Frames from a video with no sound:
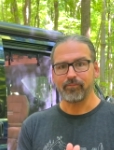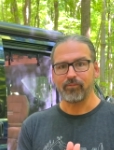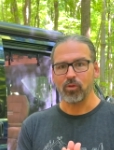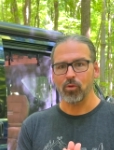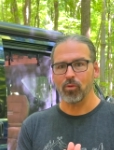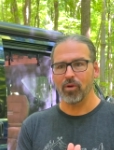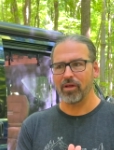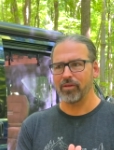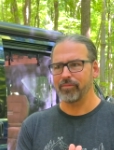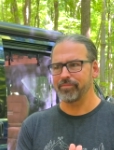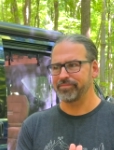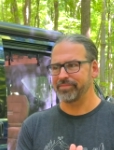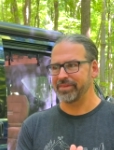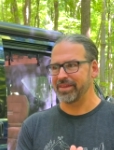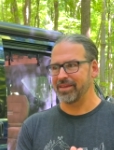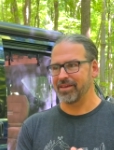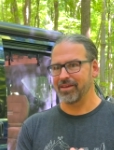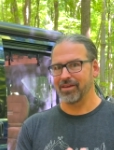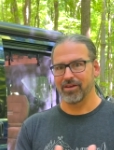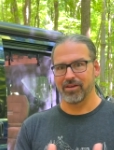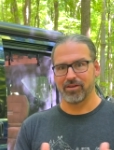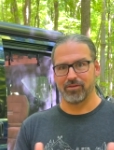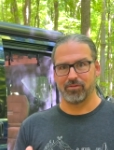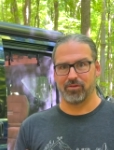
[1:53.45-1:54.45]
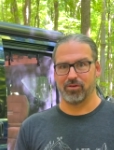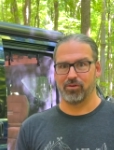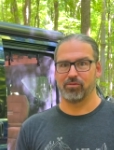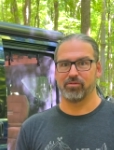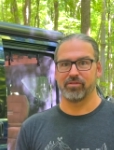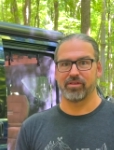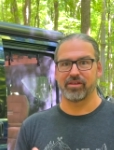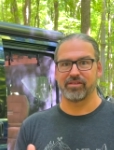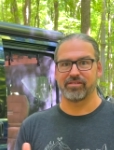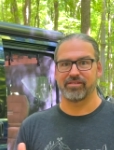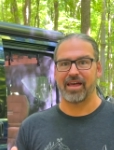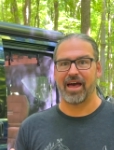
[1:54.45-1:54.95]
Well,
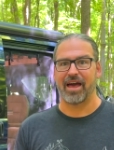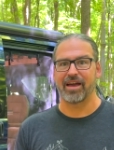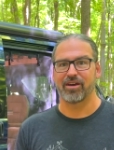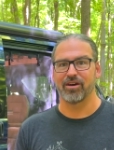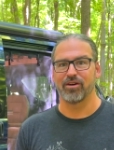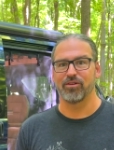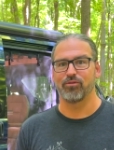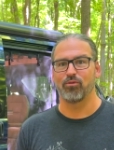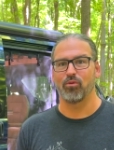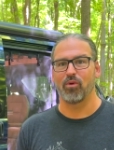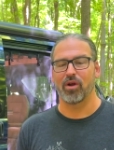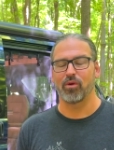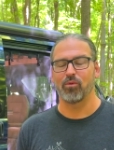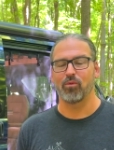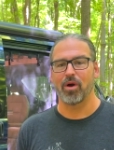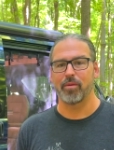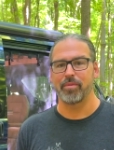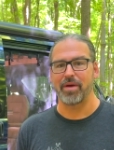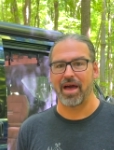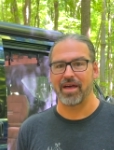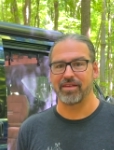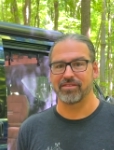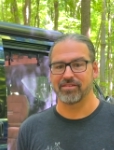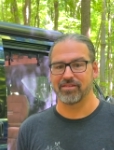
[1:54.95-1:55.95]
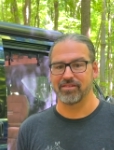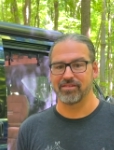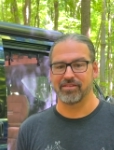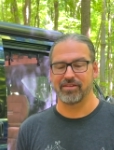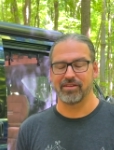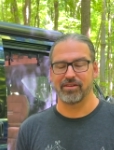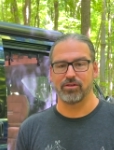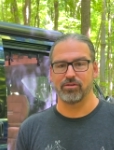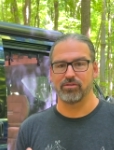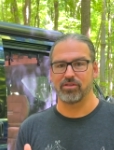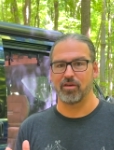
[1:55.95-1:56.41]
the saga of OneWeb has continued.